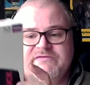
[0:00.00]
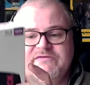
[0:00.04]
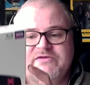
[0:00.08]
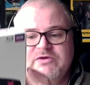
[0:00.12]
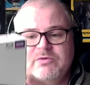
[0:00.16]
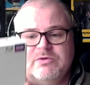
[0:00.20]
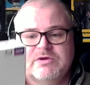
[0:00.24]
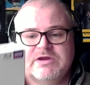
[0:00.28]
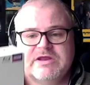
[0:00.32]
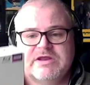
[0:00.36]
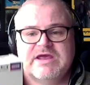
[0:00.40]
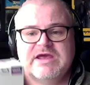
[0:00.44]
If
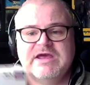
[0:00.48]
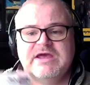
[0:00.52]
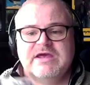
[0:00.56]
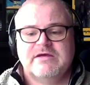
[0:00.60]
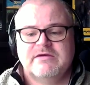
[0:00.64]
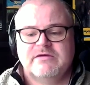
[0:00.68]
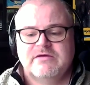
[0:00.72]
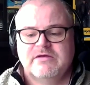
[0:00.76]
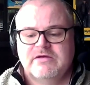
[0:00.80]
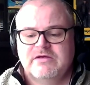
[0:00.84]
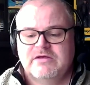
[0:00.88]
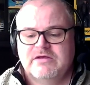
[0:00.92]
you
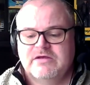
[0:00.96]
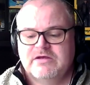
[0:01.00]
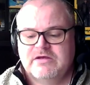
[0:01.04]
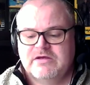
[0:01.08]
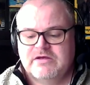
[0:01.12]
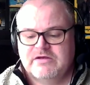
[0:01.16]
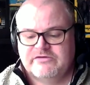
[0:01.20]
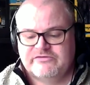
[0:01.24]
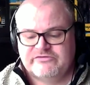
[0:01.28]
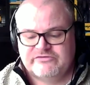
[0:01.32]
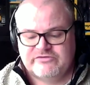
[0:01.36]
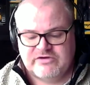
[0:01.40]
get
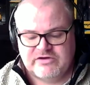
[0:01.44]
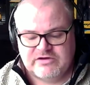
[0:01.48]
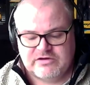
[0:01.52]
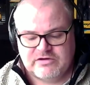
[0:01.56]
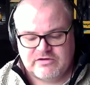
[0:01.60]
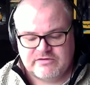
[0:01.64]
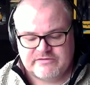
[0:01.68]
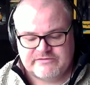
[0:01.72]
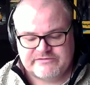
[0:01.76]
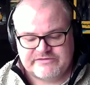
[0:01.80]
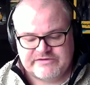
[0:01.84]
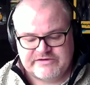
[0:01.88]

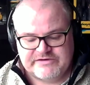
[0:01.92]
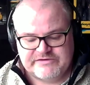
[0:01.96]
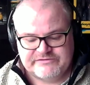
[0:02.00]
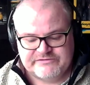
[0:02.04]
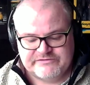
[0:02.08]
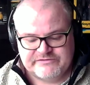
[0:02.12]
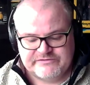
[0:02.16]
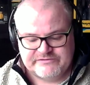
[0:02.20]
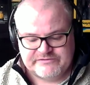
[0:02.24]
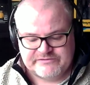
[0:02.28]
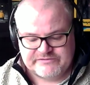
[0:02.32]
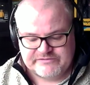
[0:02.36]
Sherlock
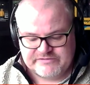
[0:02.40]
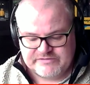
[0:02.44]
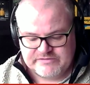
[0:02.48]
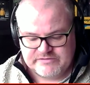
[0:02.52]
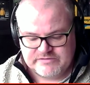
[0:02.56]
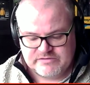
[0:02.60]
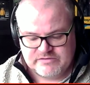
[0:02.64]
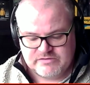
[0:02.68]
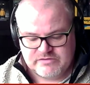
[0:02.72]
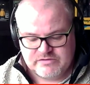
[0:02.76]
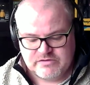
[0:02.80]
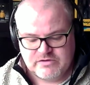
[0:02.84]
seasons
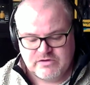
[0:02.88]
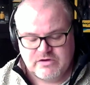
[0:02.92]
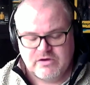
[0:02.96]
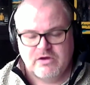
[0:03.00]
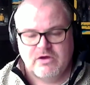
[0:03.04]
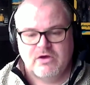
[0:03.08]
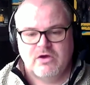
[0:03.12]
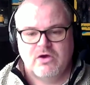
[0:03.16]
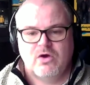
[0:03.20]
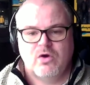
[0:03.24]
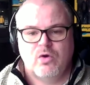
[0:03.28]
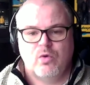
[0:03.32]

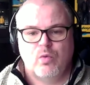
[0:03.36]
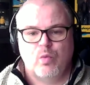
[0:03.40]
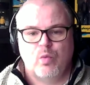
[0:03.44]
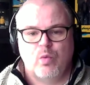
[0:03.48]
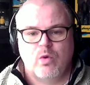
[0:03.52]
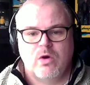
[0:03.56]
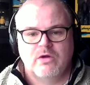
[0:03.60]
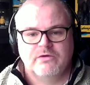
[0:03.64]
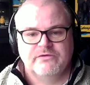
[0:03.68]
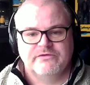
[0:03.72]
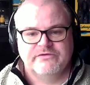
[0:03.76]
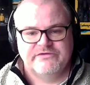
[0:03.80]

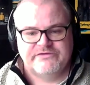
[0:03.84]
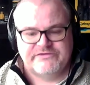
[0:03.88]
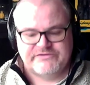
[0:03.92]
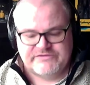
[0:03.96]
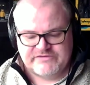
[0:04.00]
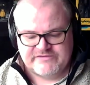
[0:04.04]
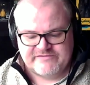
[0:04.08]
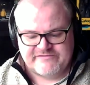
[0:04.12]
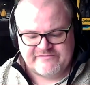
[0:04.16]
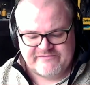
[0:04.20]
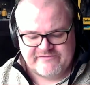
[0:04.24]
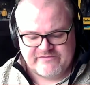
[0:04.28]
1
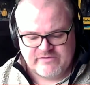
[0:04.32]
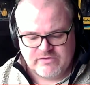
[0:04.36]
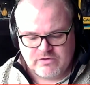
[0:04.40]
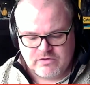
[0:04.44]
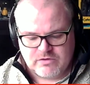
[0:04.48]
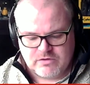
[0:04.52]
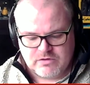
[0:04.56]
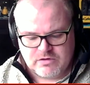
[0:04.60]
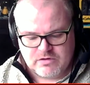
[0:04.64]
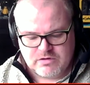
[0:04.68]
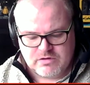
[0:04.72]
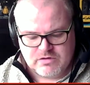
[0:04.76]
to
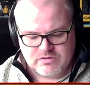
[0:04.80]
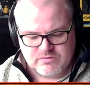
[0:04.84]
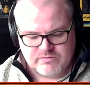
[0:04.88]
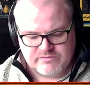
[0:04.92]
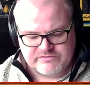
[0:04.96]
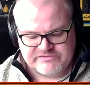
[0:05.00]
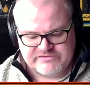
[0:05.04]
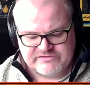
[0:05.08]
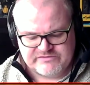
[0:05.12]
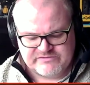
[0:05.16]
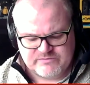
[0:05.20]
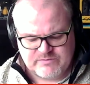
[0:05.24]
4,
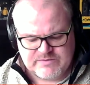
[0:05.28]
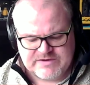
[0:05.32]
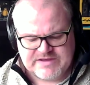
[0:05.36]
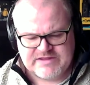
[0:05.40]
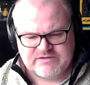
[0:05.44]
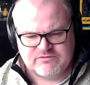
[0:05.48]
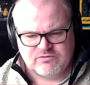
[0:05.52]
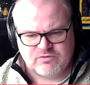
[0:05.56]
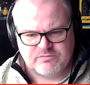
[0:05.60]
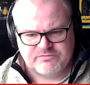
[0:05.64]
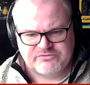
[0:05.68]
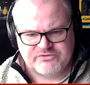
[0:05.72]
which is where
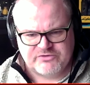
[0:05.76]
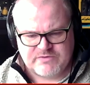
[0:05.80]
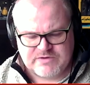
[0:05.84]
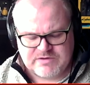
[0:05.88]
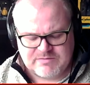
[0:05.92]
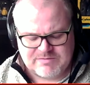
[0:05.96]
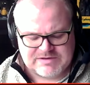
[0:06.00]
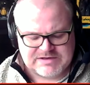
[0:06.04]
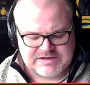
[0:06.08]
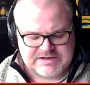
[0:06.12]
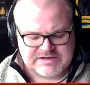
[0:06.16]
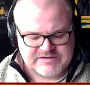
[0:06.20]
they're up to
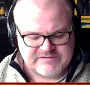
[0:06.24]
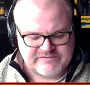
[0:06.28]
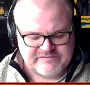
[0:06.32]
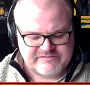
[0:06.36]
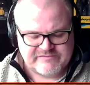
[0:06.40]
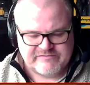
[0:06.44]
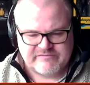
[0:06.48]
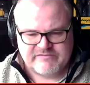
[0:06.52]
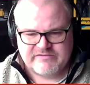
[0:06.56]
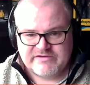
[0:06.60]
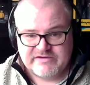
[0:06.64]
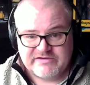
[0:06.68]
I
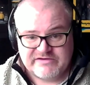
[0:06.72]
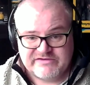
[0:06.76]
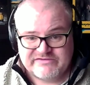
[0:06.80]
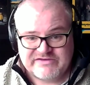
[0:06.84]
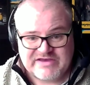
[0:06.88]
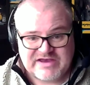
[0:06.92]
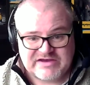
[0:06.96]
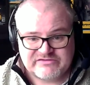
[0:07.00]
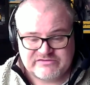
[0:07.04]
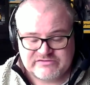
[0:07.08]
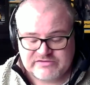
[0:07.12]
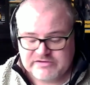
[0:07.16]
believe,
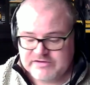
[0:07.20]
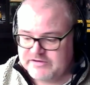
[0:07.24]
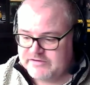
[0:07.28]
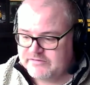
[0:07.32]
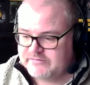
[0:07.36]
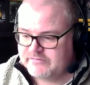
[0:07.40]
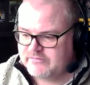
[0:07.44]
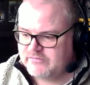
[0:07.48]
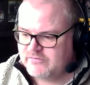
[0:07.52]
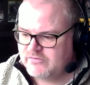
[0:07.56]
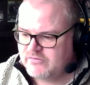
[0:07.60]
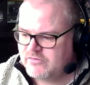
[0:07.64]
it's actually
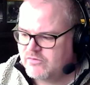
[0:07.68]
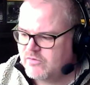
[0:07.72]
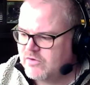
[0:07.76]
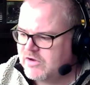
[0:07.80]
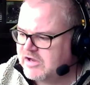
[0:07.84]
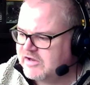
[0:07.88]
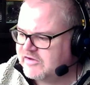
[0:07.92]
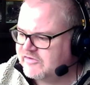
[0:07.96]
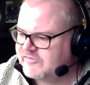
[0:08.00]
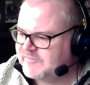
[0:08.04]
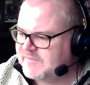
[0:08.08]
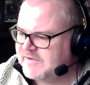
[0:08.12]

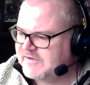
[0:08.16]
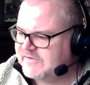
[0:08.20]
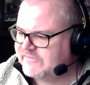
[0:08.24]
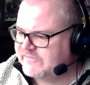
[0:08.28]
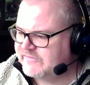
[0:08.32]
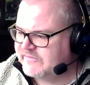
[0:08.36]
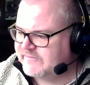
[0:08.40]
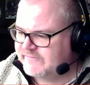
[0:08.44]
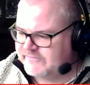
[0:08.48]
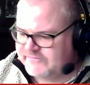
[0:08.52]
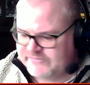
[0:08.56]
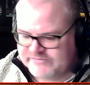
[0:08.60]
quite
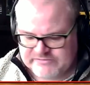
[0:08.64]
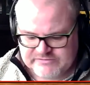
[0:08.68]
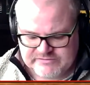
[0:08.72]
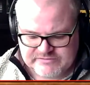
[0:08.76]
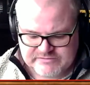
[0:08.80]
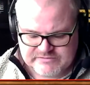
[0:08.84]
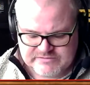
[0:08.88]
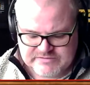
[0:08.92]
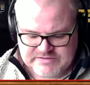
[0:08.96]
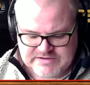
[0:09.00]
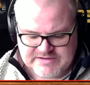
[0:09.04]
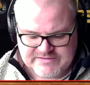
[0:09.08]
expensive
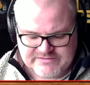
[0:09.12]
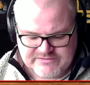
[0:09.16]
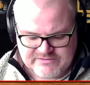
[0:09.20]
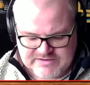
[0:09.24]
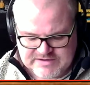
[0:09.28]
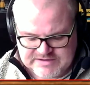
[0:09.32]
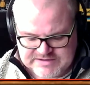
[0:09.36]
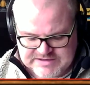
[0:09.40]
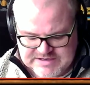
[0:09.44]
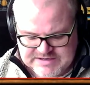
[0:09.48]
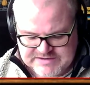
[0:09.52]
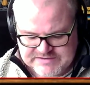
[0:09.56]
so I
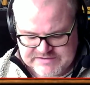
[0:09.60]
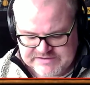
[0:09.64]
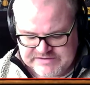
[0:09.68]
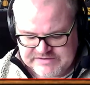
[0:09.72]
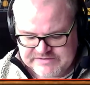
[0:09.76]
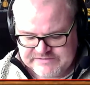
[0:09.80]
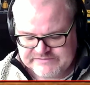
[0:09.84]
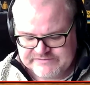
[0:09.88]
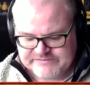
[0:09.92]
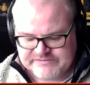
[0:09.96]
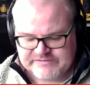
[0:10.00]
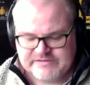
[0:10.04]
thought I'd get
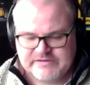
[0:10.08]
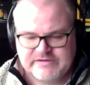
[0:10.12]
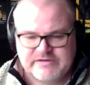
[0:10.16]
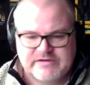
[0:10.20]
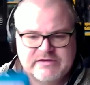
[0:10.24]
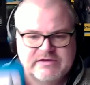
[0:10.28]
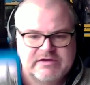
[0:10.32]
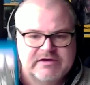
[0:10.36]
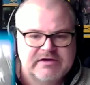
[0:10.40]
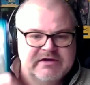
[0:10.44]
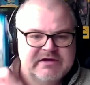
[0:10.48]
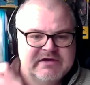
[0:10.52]
these
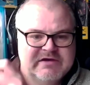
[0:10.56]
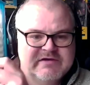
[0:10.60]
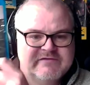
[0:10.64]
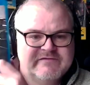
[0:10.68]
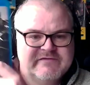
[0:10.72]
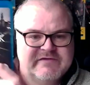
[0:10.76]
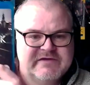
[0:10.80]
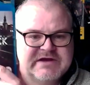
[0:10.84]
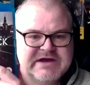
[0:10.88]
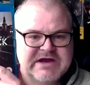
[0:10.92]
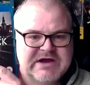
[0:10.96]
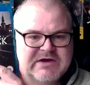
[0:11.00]

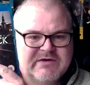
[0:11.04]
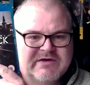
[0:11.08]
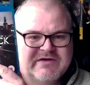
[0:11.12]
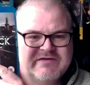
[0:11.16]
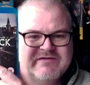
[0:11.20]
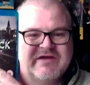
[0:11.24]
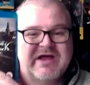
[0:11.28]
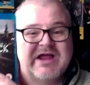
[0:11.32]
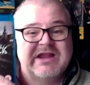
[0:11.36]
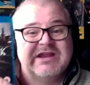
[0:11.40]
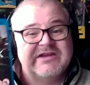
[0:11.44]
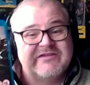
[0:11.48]
for now
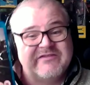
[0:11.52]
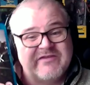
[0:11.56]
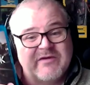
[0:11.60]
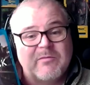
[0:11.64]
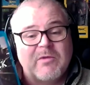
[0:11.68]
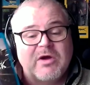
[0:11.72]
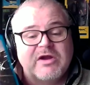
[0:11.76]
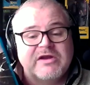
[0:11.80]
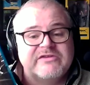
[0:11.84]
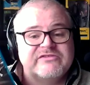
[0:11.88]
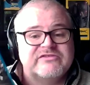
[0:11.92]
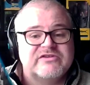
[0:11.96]
and, and if
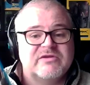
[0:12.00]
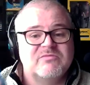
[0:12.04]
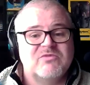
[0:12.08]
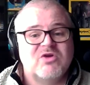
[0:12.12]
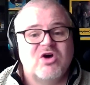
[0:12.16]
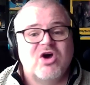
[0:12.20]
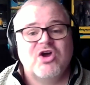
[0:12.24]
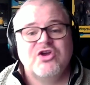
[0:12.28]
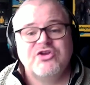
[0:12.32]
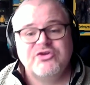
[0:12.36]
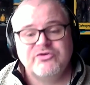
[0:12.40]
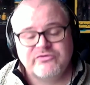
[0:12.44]
I'm honest I'm
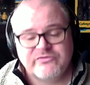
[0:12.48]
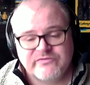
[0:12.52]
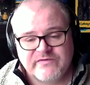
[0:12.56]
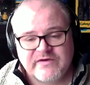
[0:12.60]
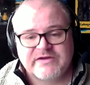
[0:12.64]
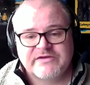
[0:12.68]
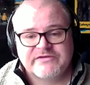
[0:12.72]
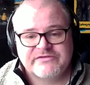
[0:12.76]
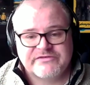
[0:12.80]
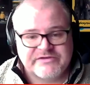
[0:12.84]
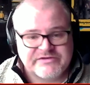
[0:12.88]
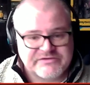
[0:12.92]
not a huge
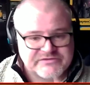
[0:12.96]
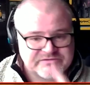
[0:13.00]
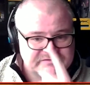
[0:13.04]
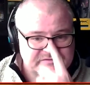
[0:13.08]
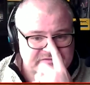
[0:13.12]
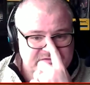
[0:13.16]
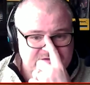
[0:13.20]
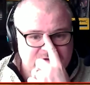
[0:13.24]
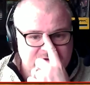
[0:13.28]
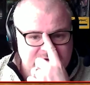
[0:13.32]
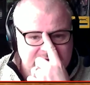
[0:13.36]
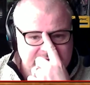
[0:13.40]
fan of season
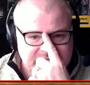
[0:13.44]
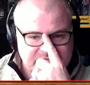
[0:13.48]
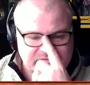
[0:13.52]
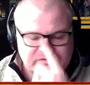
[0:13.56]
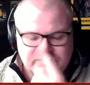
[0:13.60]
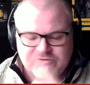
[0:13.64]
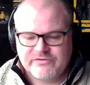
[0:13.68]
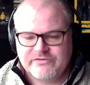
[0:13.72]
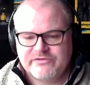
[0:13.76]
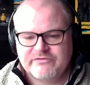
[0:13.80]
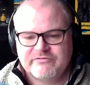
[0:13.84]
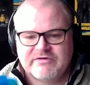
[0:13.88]
4
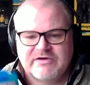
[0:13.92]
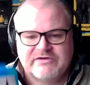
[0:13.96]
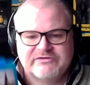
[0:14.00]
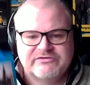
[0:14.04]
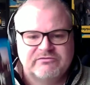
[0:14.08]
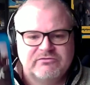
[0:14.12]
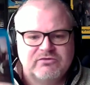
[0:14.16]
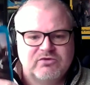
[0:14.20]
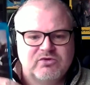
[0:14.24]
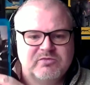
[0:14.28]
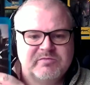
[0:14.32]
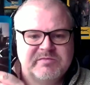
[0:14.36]
even though there are
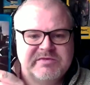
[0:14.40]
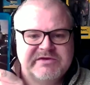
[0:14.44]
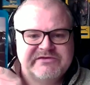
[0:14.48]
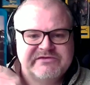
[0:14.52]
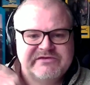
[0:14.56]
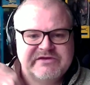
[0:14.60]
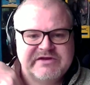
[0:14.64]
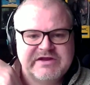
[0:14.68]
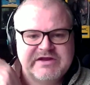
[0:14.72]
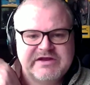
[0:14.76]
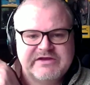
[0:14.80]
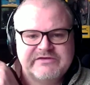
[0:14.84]
some good
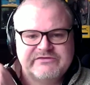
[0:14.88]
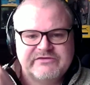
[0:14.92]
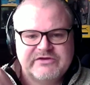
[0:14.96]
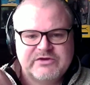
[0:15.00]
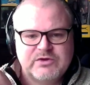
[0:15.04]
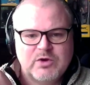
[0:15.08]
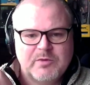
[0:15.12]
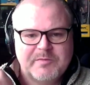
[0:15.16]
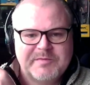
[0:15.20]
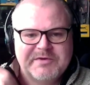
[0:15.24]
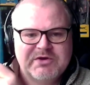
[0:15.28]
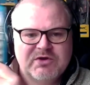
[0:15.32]
bits in it so
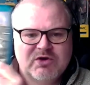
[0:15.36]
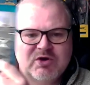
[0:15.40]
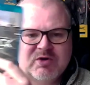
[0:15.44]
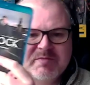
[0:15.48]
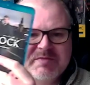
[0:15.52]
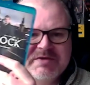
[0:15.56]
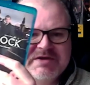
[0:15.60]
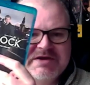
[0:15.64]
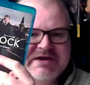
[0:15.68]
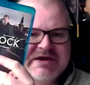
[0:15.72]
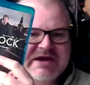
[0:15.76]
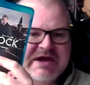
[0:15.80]
you open it
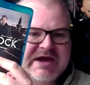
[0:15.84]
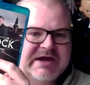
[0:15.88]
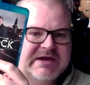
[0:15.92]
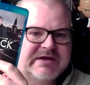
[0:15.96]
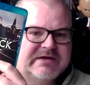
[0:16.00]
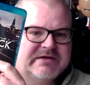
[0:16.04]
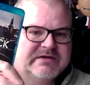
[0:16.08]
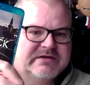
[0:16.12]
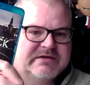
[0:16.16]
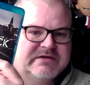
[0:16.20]
up and you get